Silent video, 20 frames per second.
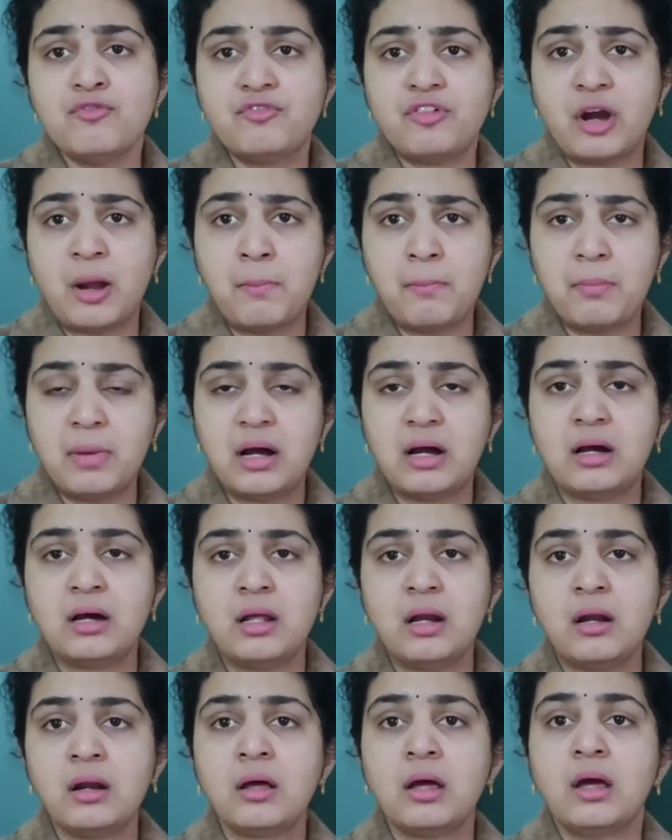From
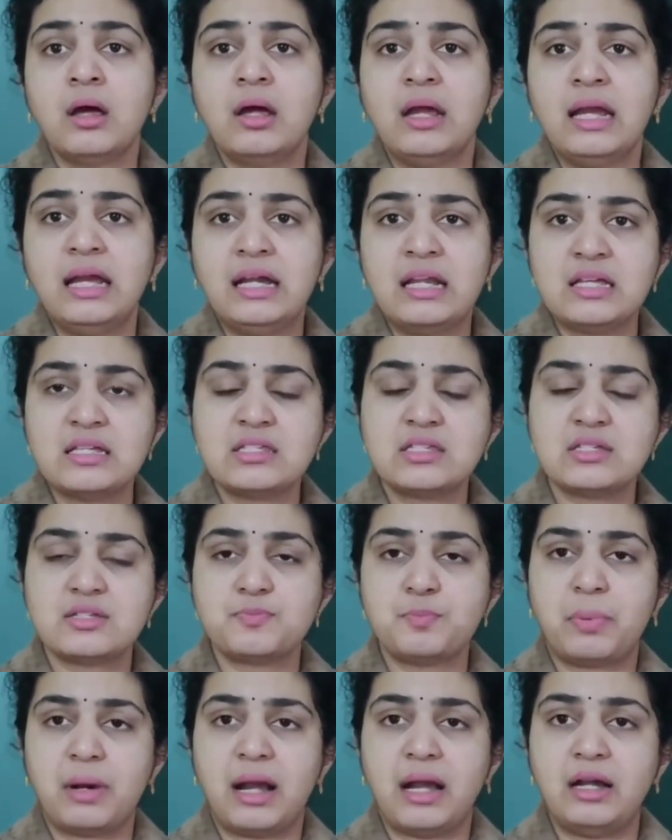her, it
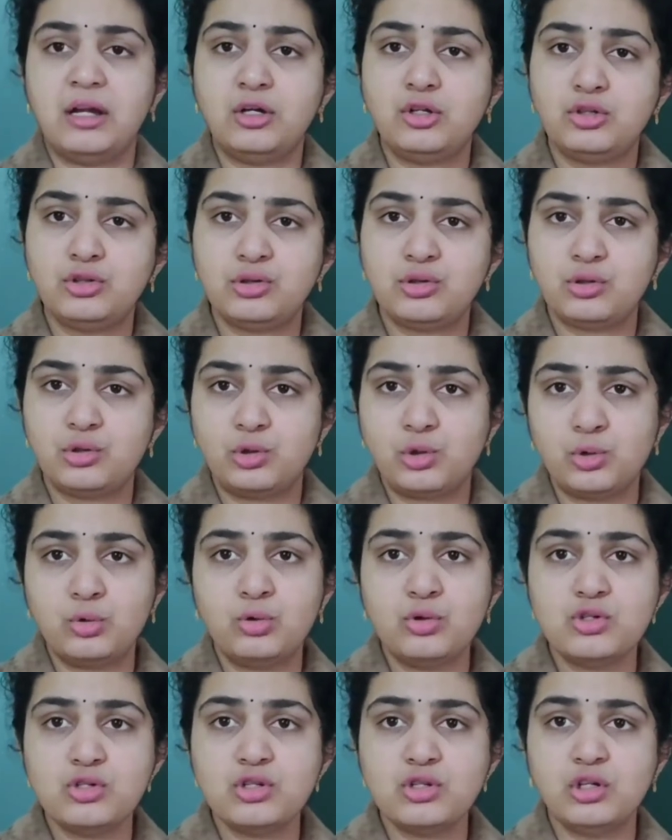is spread
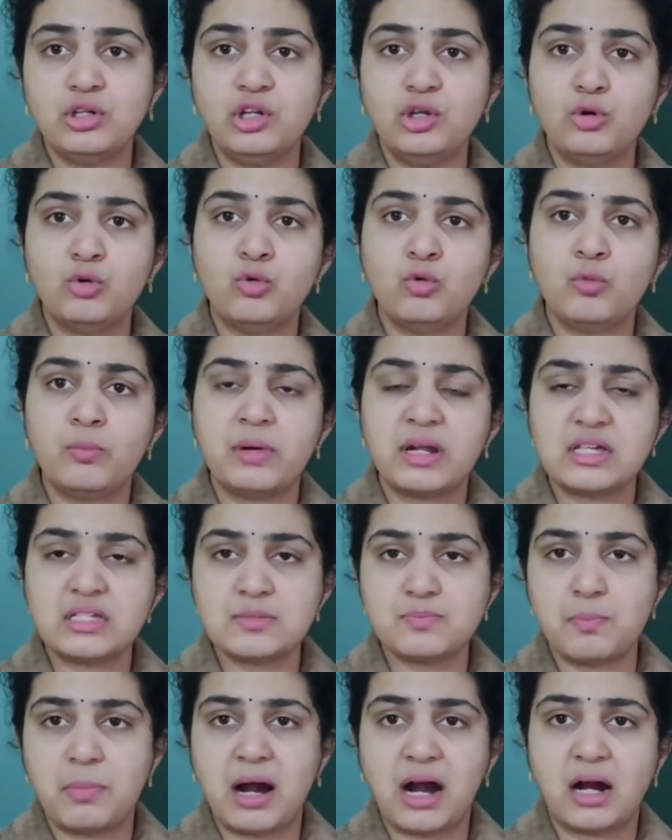to
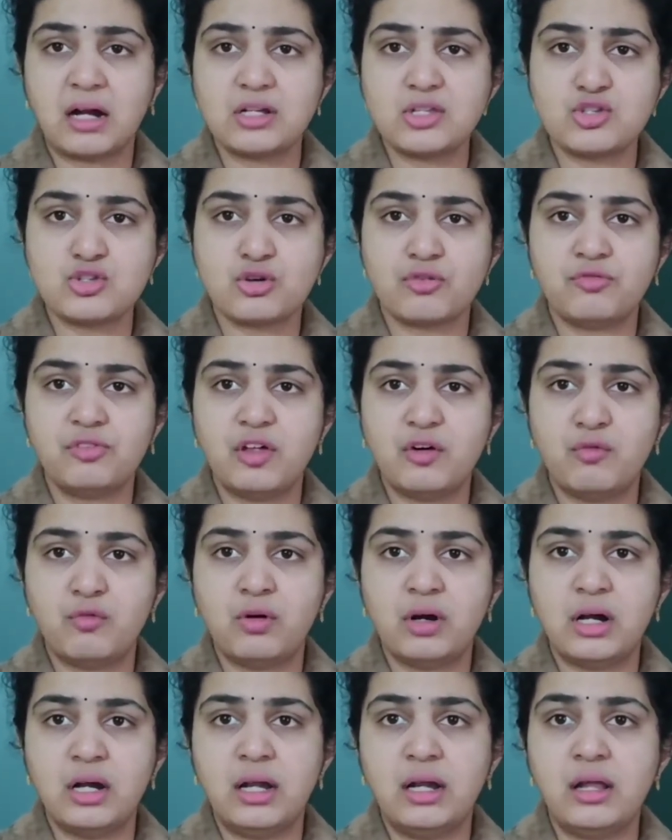numerous parts of the
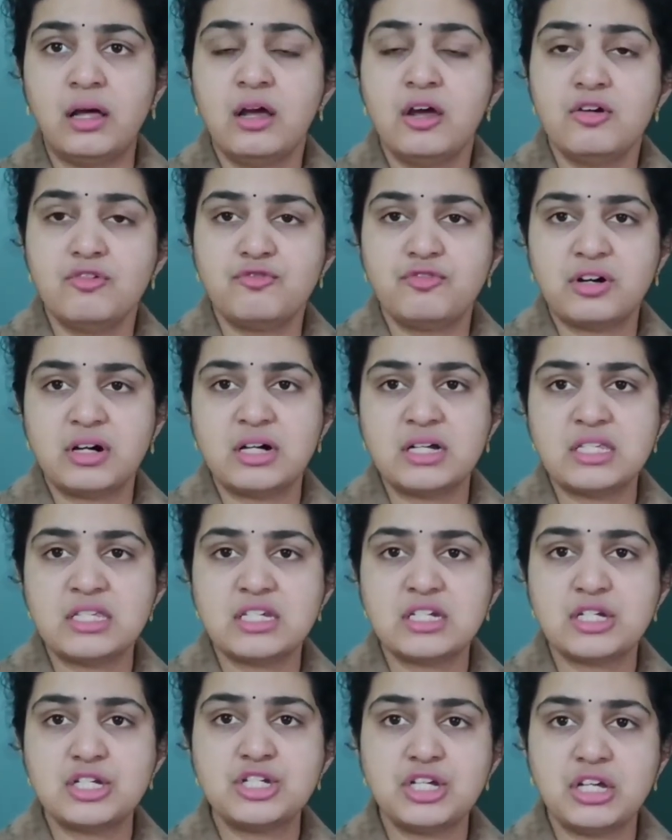world.
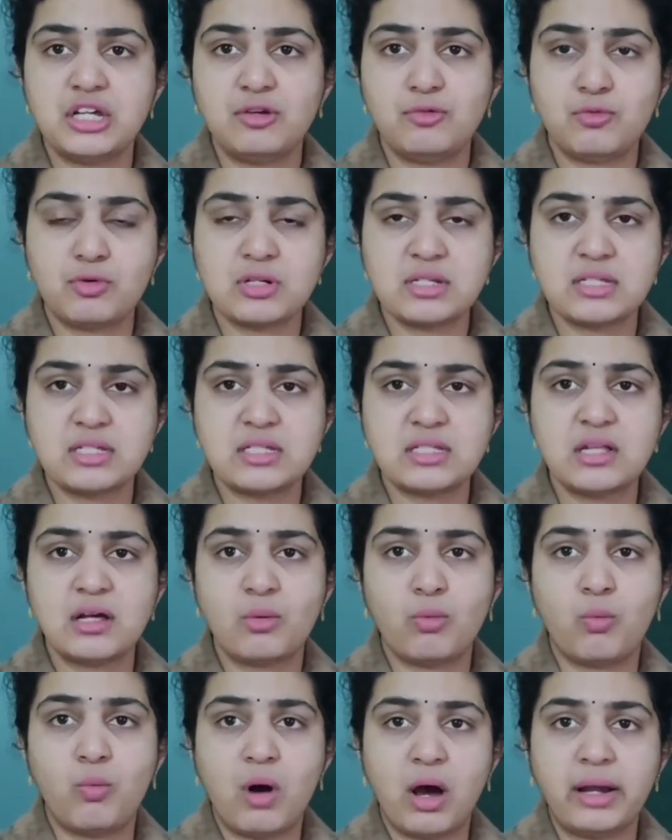First, she was
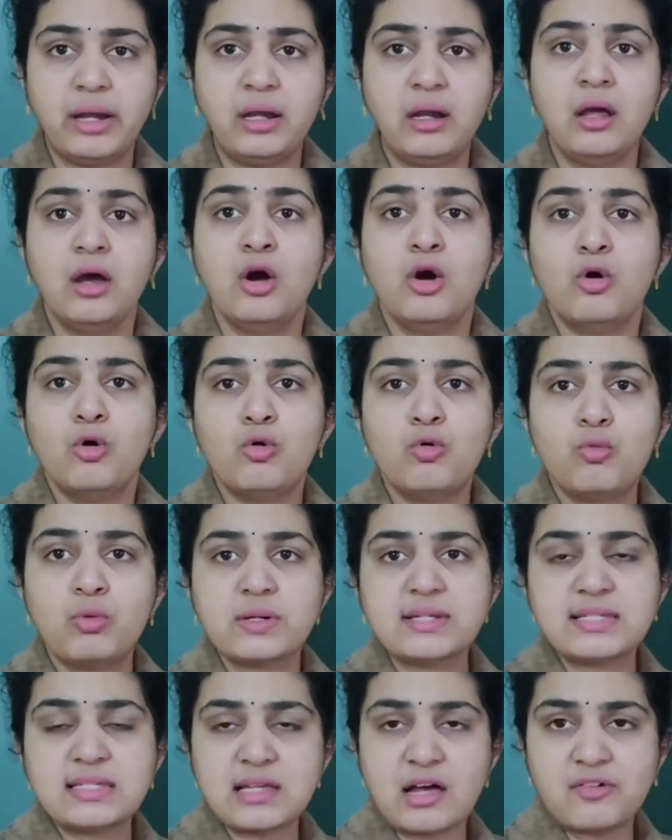the one who
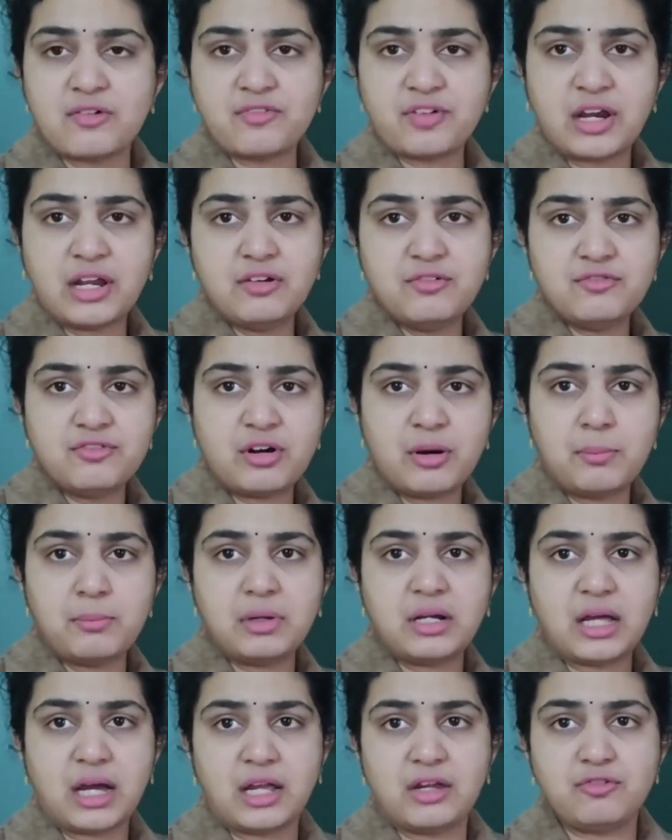was suffering
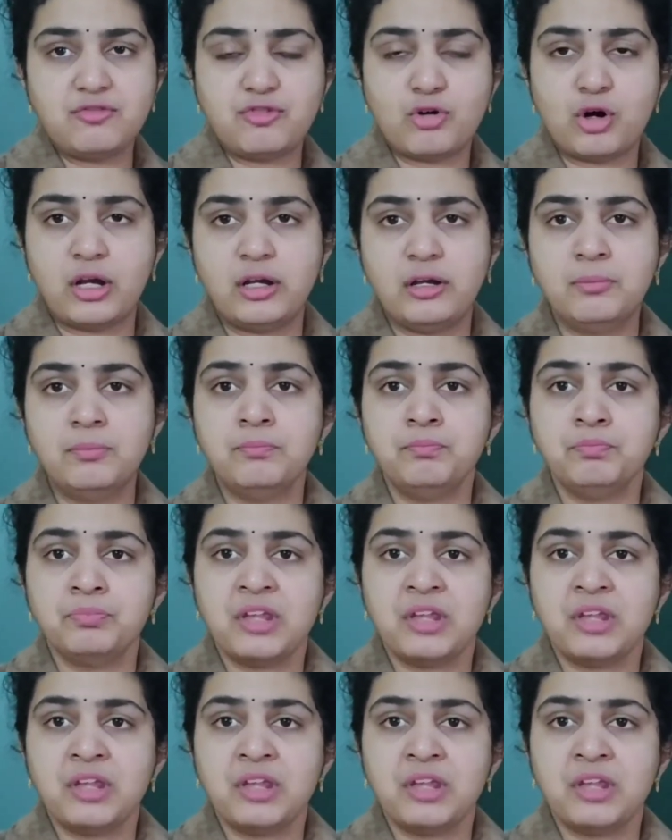from typhoid.